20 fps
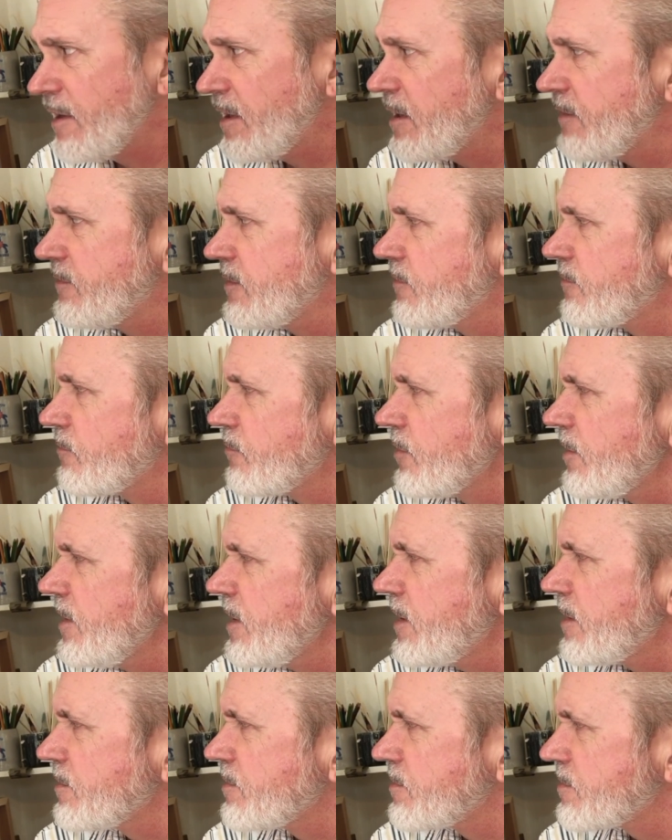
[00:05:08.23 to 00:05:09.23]
If you have really
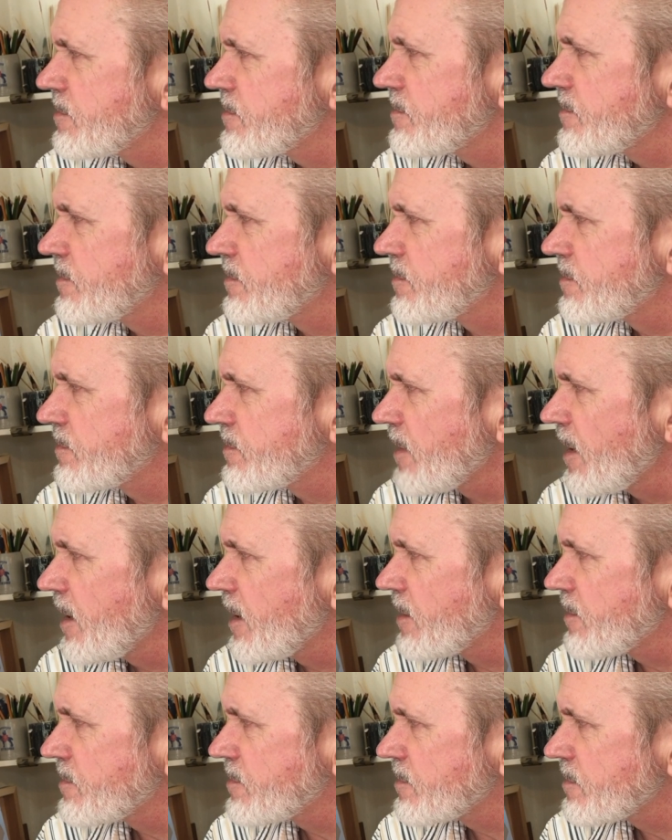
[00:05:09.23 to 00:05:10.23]
consistent
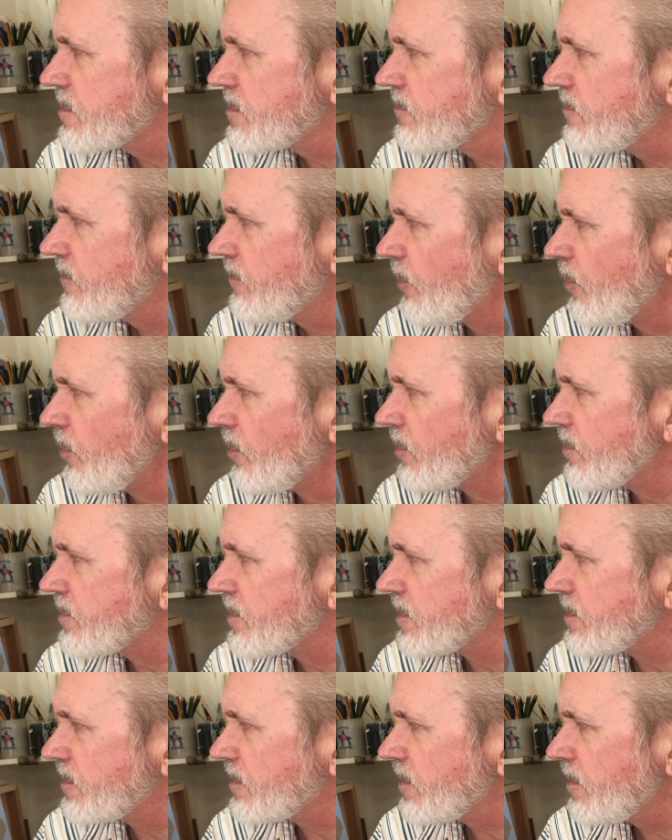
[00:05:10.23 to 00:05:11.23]
size folds
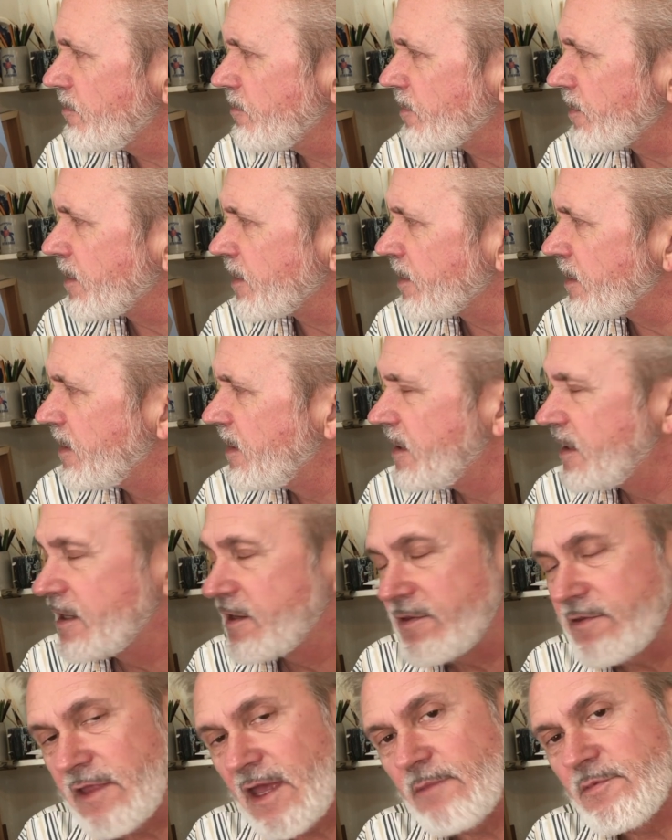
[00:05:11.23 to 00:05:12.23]
in clothing,
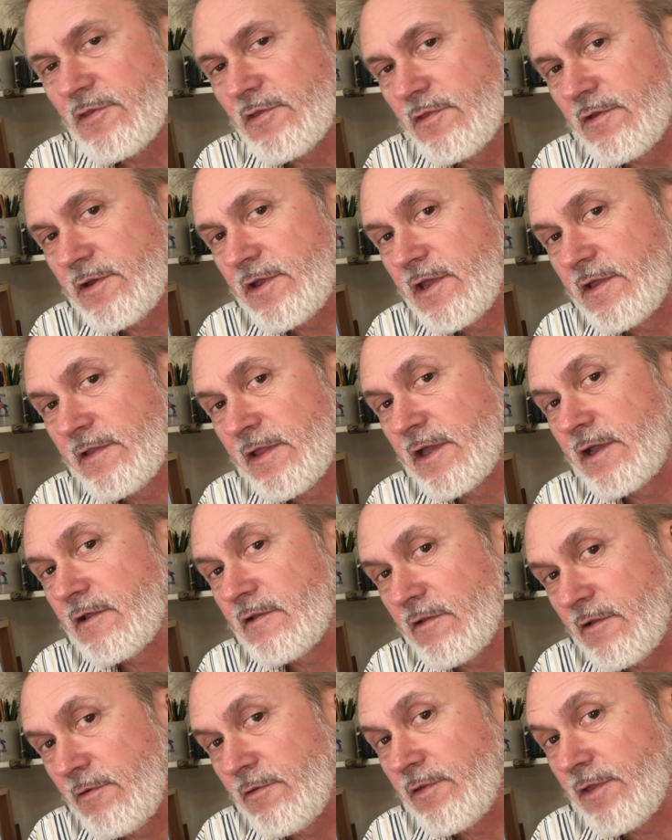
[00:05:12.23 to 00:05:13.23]
it stops looking like
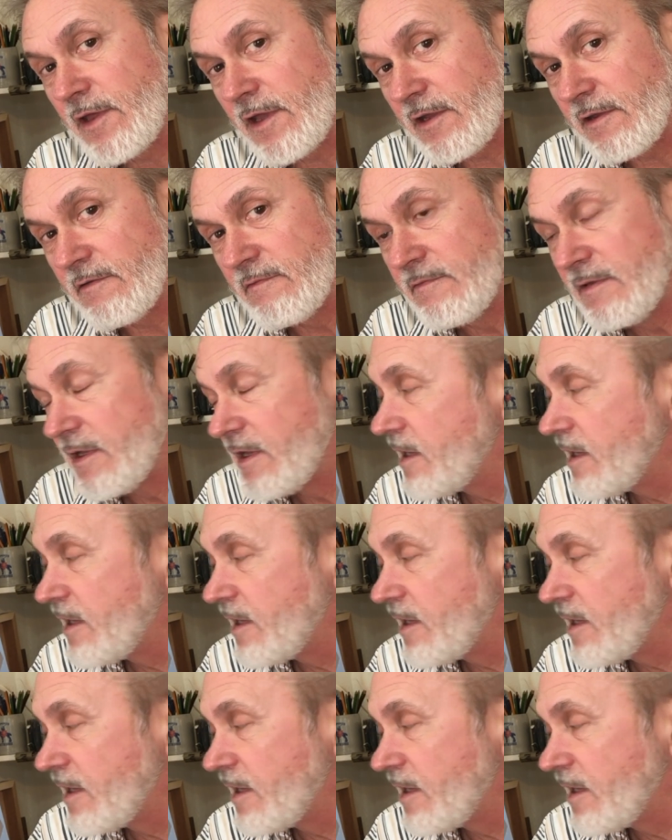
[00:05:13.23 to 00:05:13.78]
clothing.